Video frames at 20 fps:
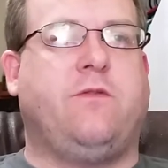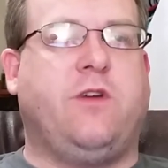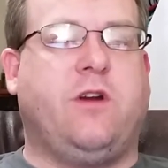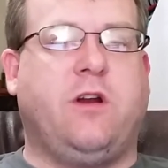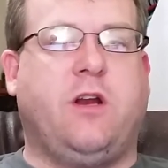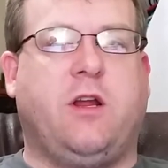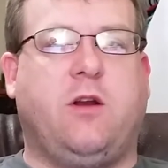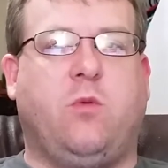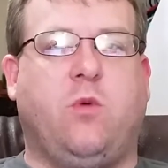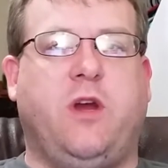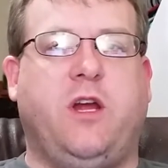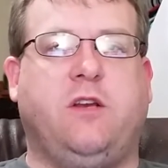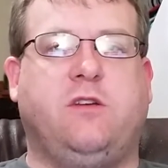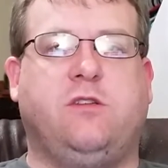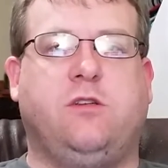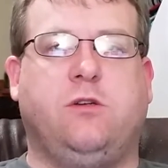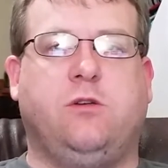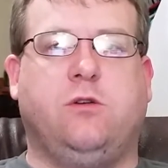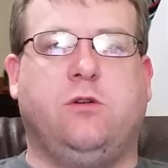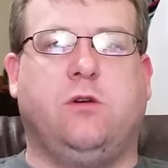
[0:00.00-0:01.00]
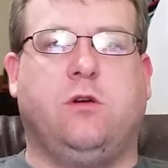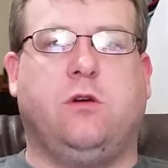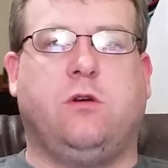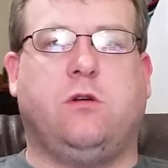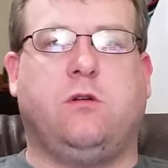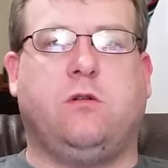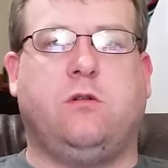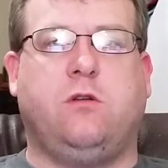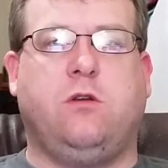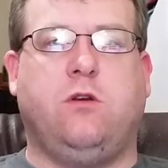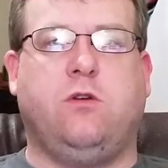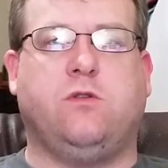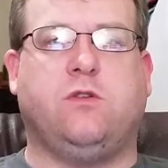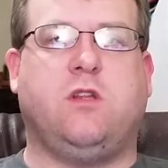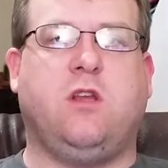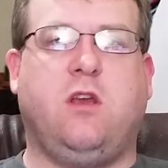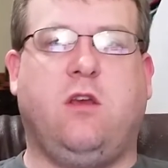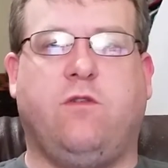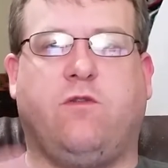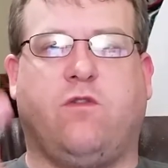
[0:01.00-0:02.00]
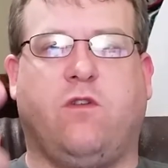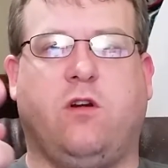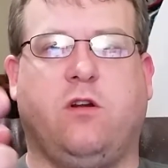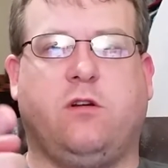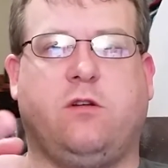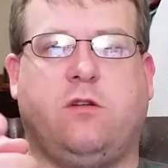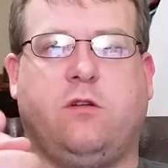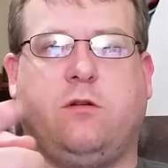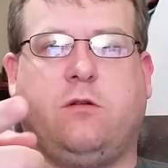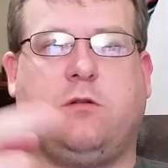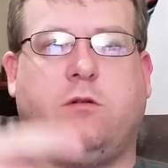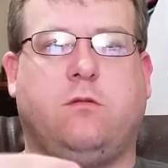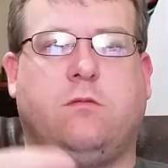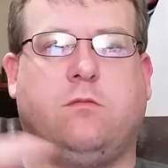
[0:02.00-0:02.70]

figured out a way to use the front,